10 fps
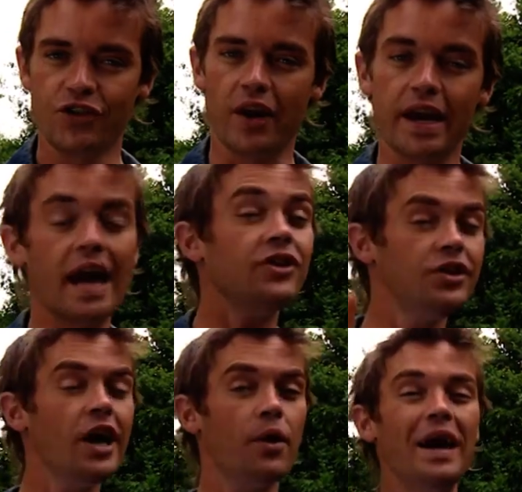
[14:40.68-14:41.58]
trick, and
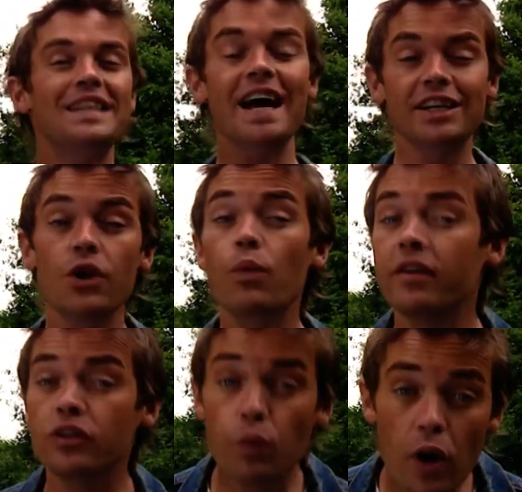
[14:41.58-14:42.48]
you know, it's actually one
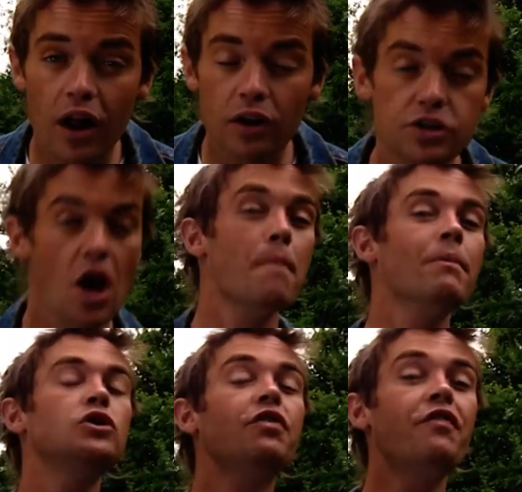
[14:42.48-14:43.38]
of the world's
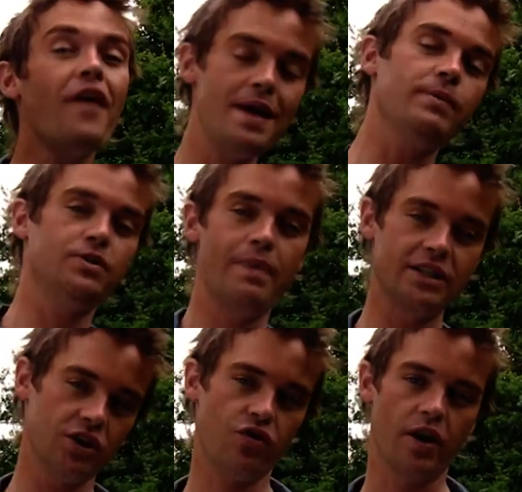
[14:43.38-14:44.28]
most famous
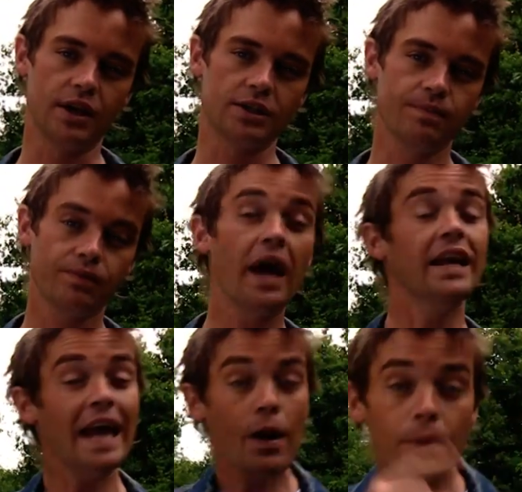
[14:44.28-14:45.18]
magic tricks.
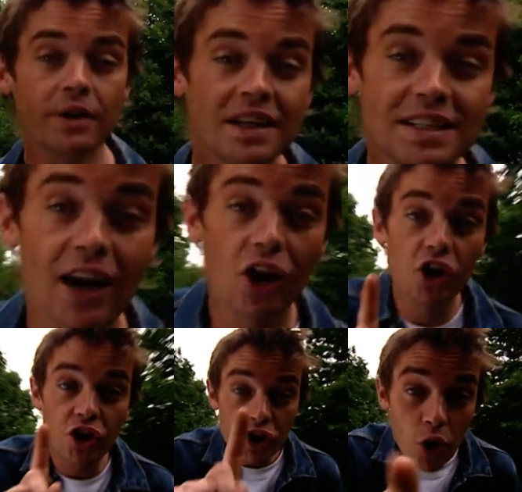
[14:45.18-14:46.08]
And now I'm going to tell
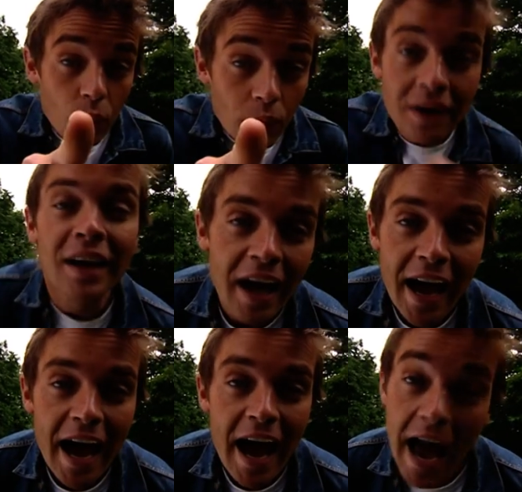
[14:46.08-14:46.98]
you
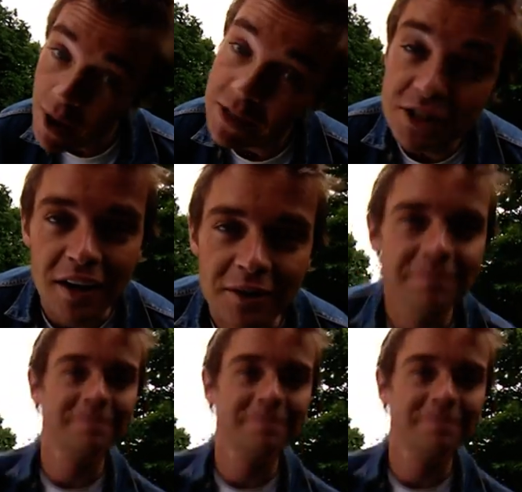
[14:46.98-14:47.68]
how it's done.